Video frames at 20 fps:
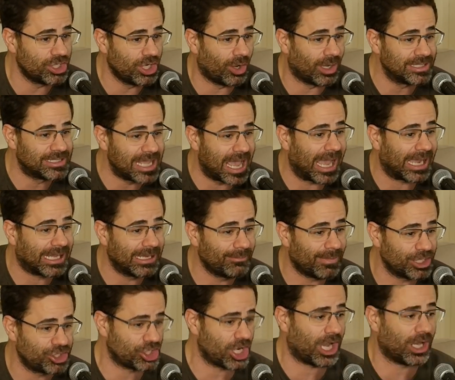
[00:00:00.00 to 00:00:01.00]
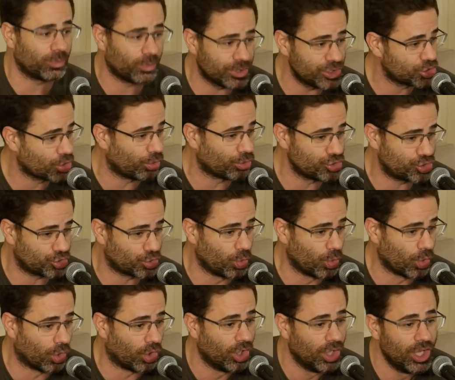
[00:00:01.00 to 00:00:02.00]
mm-hmm. you know, attacking my child while he's going to
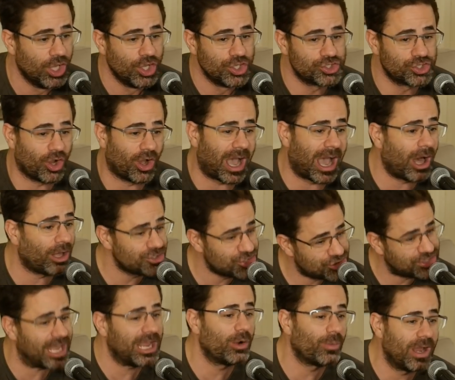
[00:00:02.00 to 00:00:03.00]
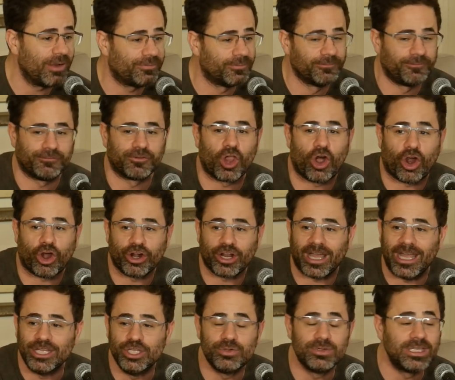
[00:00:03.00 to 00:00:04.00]
school. Right. So I'll stay away from Florida,
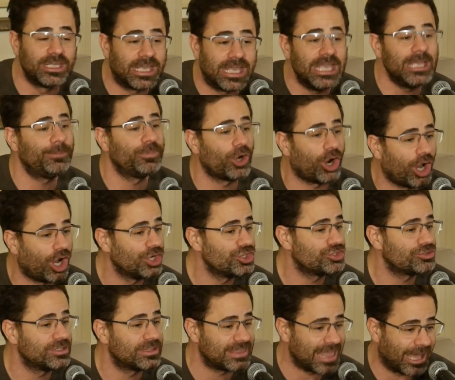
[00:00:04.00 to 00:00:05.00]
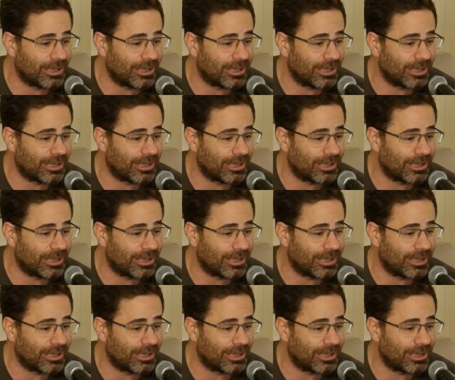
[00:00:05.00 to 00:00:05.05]
and you can keep your hundred